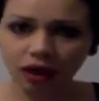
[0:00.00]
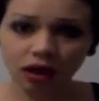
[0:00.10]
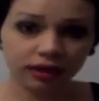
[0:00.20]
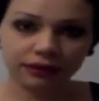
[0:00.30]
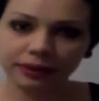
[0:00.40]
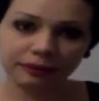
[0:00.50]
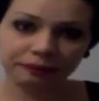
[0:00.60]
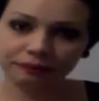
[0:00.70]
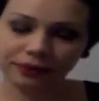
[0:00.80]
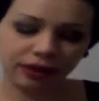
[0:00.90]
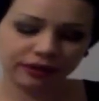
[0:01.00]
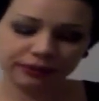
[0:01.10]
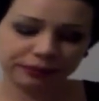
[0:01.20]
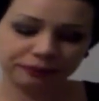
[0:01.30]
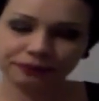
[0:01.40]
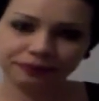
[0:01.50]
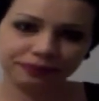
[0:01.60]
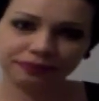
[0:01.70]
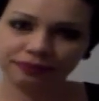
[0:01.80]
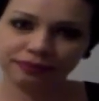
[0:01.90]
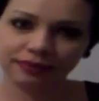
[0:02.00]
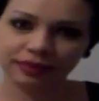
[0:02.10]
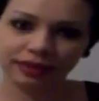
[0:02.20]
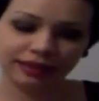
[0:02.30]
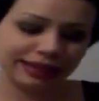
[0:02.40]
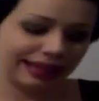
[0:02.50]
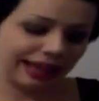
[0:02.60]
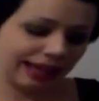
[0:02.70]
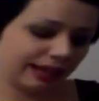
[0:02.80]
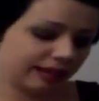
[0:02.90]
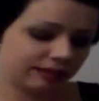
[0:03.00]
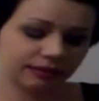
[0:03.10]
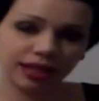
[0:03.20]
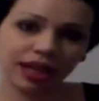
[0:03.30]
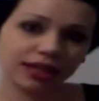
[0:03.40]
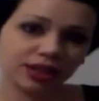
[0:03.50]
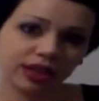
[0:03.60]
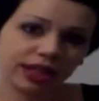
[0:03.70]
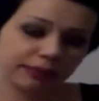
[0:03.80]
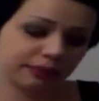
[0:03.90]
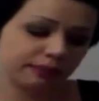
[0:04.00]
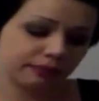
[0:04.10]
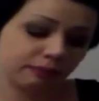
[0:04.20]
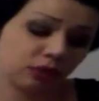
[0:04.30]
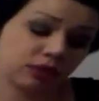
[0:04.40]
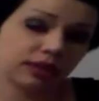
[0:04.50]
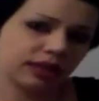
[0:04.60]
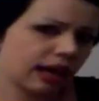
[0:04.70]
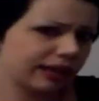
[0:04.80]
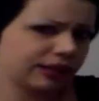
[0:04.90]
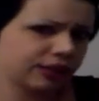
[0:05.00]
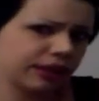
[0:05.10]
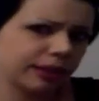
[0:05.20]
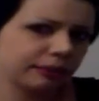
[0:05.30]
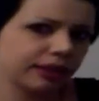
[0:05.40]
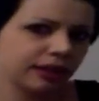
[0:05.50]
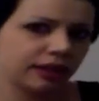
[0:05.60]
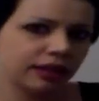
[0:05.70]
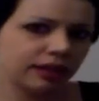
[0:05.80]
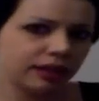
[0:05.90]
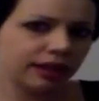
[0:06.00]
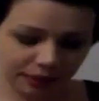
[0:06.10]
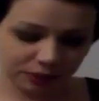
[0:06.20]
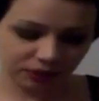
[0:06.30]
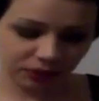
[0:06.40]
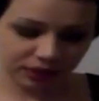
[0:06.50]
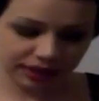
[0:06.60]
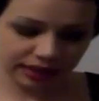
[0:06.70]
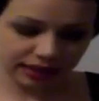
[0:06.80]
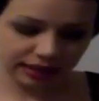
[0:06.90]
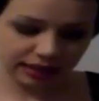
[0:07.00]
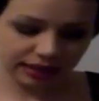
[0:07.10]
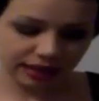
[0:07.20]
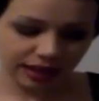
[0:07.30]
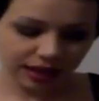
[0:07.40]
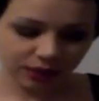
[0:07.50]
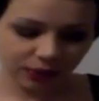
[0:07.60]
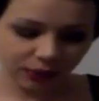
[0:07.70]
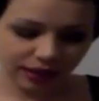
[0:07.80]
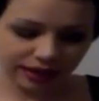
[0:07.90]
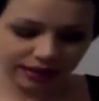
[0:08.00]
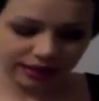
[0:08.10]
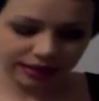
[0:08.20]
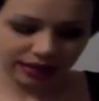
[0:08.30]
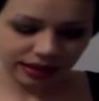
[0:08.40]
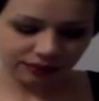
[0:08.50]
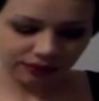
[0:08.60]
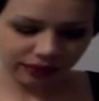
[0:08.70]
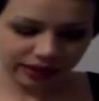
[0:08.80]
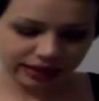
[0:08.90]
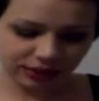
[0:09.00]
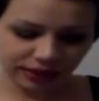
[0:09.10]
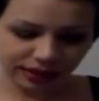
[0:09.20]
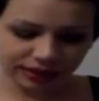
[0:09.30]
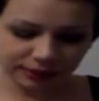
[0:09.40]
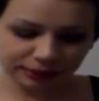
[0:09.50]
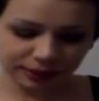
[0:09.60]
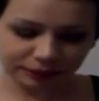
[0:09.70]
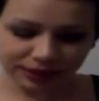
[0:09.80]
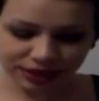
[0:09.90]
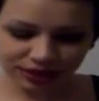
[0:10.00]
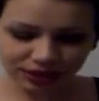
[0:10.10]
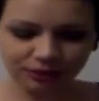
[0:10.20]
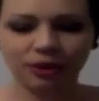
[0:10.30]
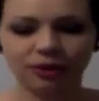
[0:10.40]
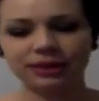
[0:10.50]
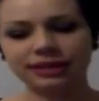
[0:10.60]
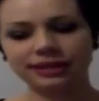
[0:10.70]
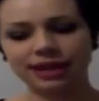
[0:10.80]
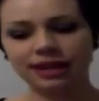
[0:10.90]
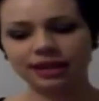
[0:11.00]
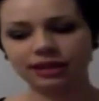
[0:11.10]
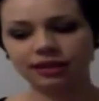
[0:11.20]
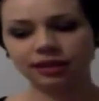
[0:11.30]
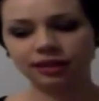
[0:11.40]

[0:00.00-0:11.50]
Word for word: All of it, all of them. Cake, ice cream, mostly ice cream. Number 14, what is a phrase or exclamation you always say?